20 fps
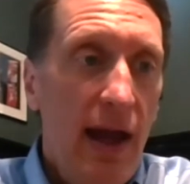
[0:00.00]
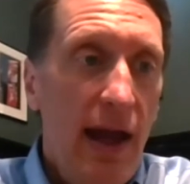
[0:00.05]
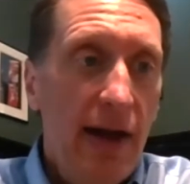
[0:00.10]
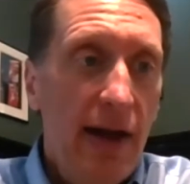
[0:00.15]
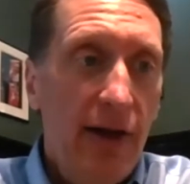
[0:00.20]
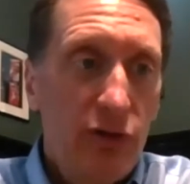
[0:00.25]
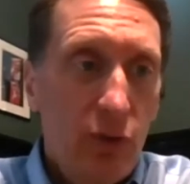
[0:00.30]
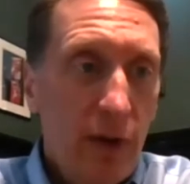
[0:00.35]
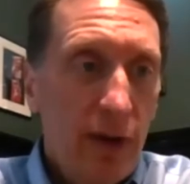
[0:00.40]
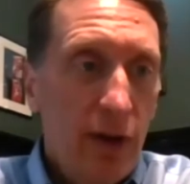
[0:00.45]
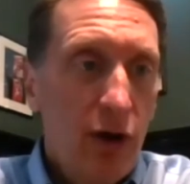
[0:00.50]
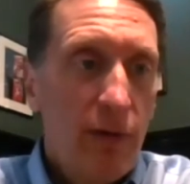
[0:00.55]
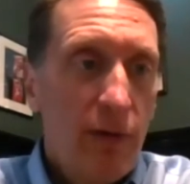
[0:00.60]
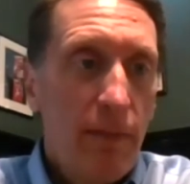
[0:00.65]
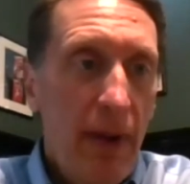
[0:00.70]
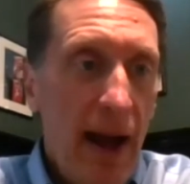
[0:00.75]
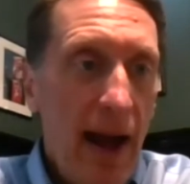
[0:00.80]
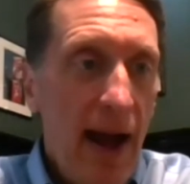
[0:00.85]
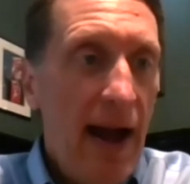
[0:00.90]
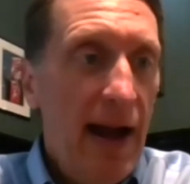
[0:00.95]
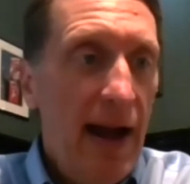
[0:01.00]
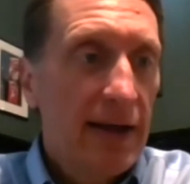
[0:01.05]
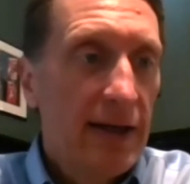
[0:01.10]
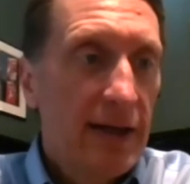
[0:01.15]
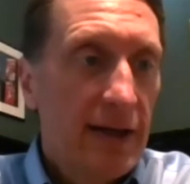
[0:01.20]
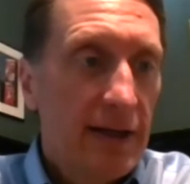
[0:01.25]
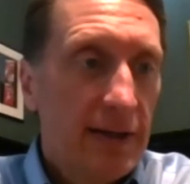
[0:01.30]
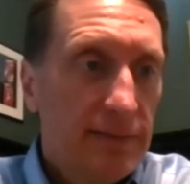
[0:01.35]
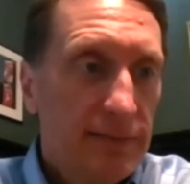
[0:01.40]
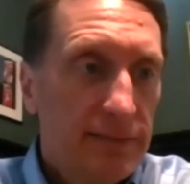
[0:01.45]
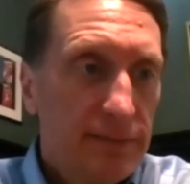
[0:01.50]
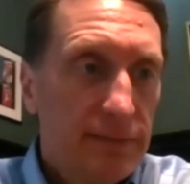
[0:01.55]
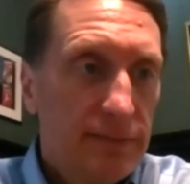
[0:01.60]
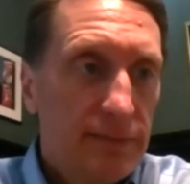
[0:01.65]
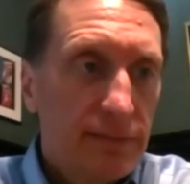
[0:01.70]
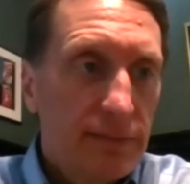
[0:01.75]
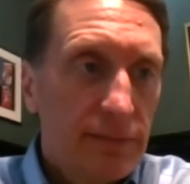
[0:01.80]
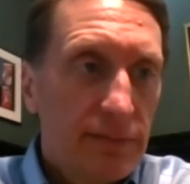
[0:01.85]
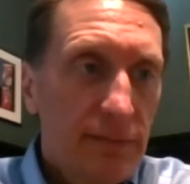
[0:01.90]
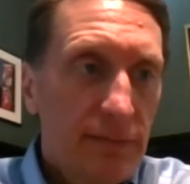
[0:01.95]
And as we look back,
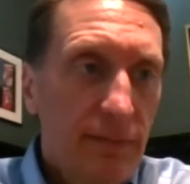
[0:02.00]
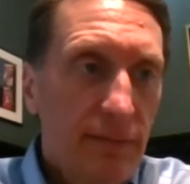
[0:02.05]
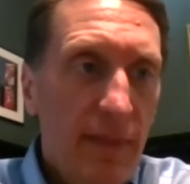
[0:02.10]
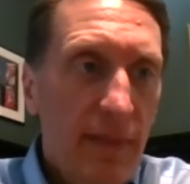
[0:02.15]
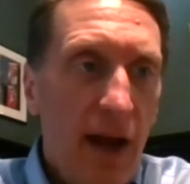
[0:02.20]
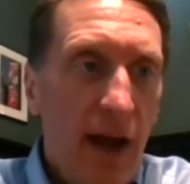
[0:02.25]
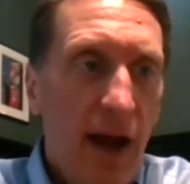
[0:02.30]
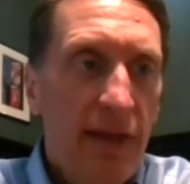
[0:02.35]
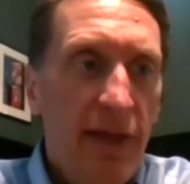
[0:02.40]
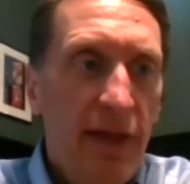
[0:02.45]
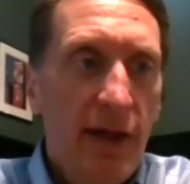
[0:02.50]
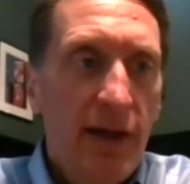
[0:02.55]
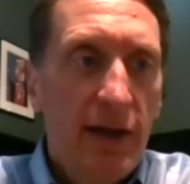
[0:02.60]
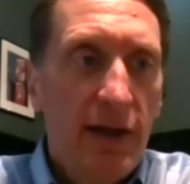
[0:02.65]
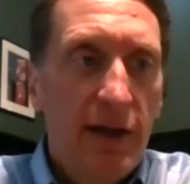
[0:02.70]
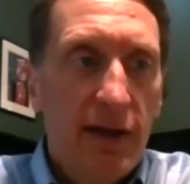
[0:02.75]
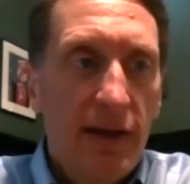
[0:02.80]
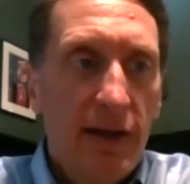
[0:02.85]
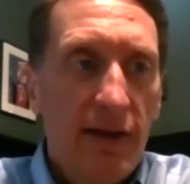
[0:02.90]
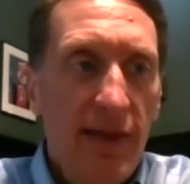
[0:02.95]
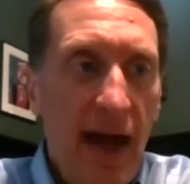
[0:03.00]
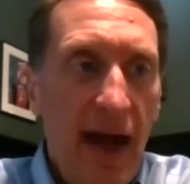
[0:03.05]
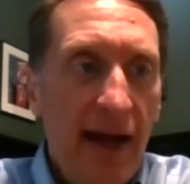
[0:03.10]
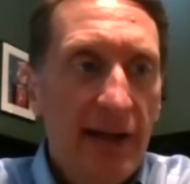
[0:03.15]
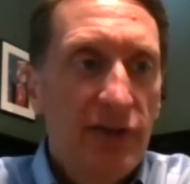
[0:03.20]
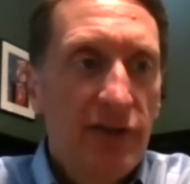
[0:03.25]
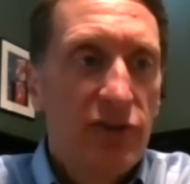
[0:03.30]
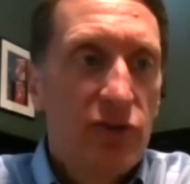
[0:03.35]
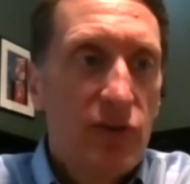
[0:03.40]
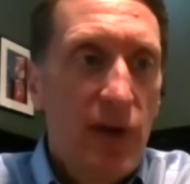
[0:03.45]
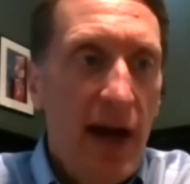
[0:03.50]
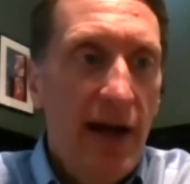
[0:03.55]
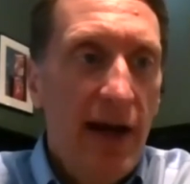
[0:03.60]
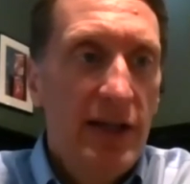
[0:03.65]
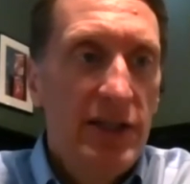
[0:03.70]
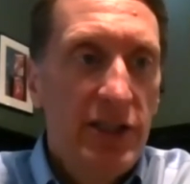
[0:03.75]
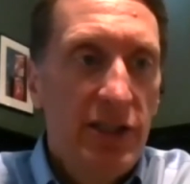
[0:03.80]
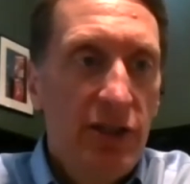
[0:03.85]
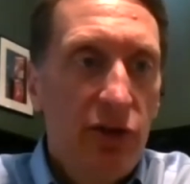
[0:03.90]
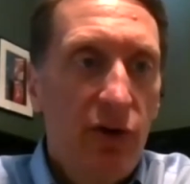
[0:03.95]
I think that
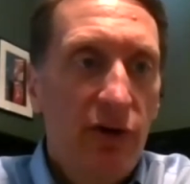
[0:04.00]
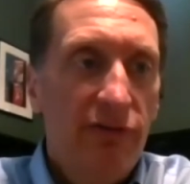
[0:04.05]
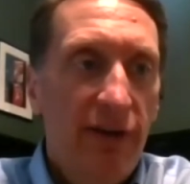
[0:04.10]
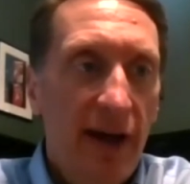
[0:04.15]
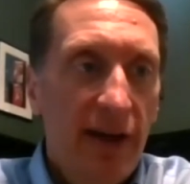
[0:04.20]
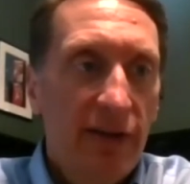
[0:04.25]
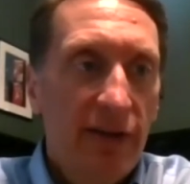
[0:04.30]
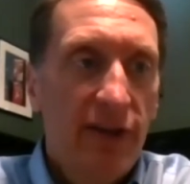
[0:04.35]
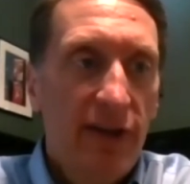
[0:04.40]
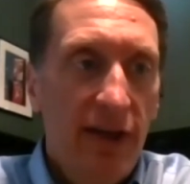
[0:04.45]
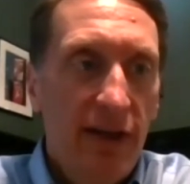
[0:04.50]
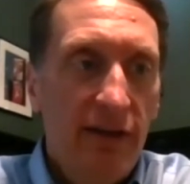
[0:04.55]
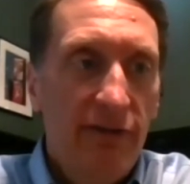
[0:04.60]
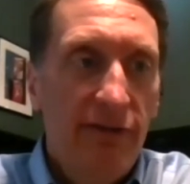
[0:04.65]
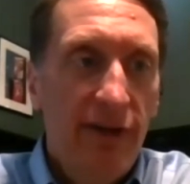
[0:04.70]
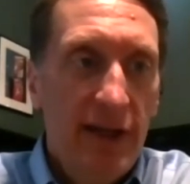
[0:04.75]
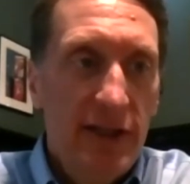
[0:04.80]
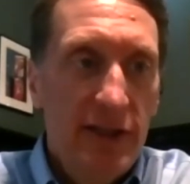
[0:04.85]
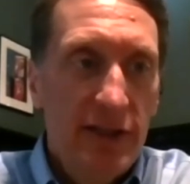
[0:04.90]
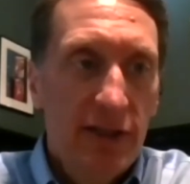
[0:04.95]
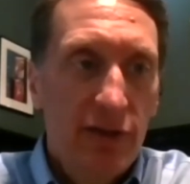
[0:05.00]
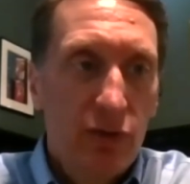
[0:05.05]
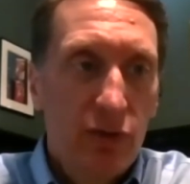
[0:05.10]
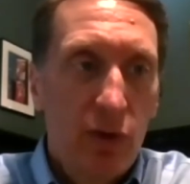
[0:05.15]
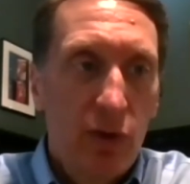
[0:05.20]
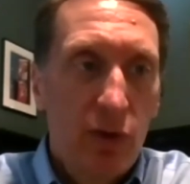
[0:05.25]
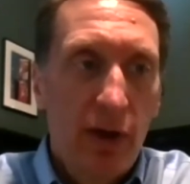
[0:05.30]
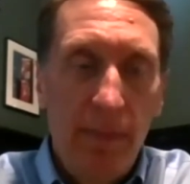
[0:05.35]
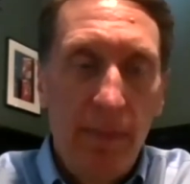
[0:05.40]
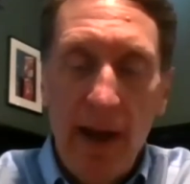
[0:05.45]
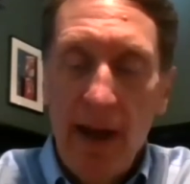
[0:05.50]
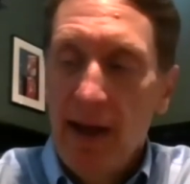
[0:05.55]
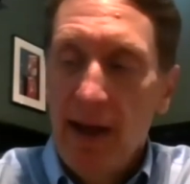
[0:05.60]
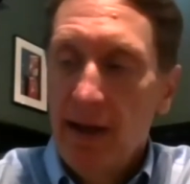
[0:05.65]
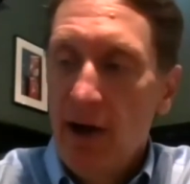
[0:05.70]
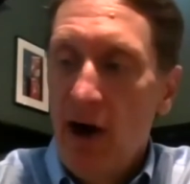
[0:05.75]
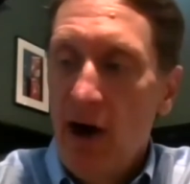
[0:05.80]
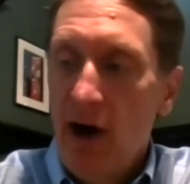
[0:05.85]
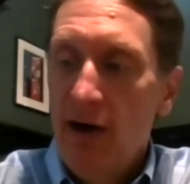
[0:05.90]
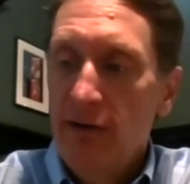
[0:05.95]
strategy to invest in innovation is really
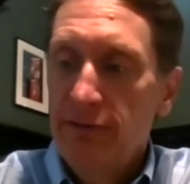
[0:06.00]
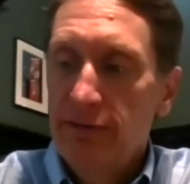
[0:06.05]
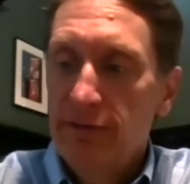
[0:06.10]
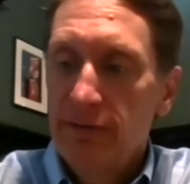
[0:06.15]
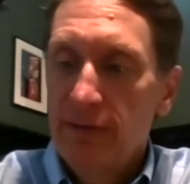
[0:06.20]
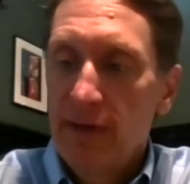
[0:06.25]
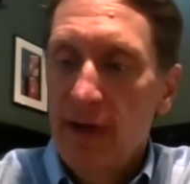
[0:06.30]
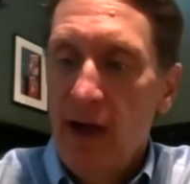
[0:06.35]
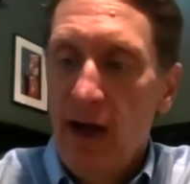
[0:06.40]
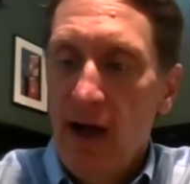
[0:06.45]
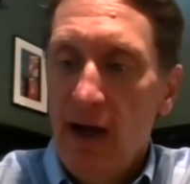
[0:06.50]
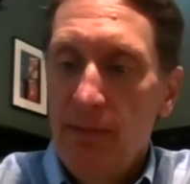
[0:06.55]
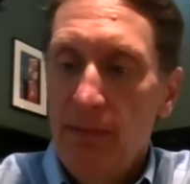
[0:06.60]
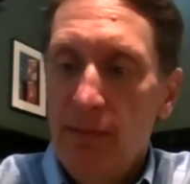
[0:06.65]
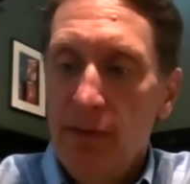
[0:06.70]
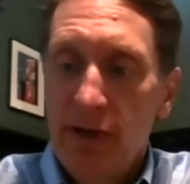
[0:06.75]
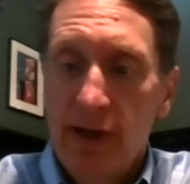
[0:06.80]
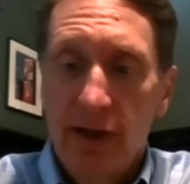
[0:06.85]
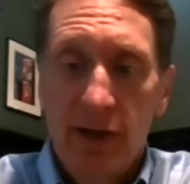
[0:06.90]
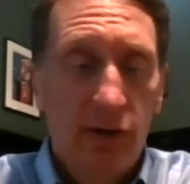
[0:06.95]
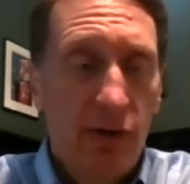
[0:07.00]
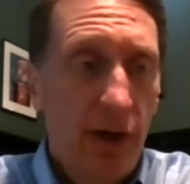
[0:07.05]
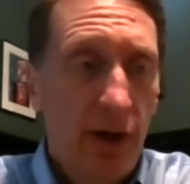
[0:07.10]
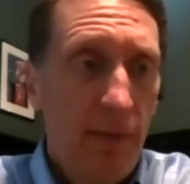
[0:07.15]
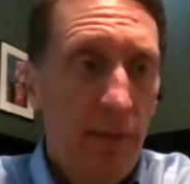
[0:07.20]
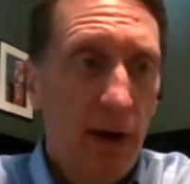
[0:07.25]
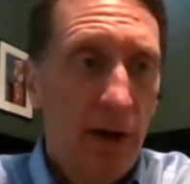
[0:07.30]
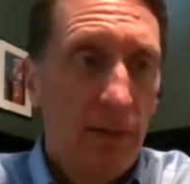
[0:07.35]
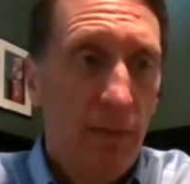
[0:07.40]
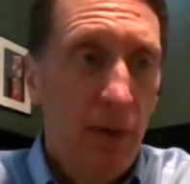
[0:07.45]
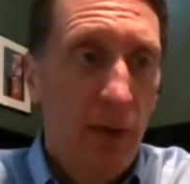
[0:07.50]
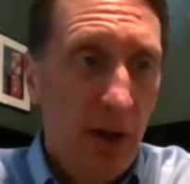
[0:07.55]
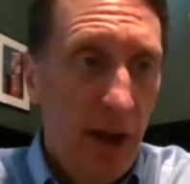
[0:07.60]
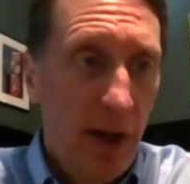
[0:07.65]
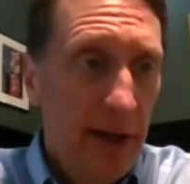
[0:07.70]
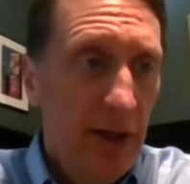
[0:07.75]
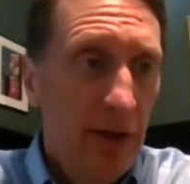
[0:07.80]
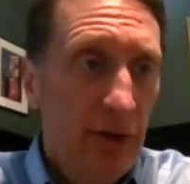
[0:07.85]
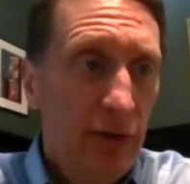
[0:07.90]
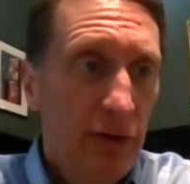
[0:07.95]
paying off, particularly among
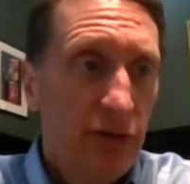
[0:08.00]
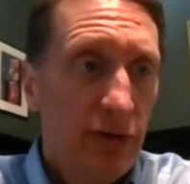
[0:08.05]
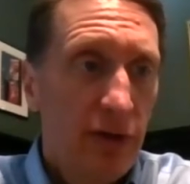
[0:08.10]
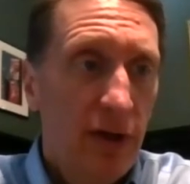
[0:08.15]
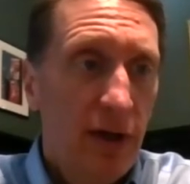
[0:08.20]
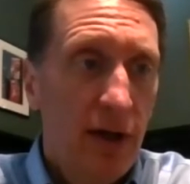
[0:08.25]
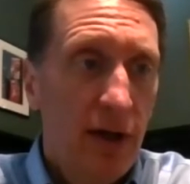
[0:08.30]
millennials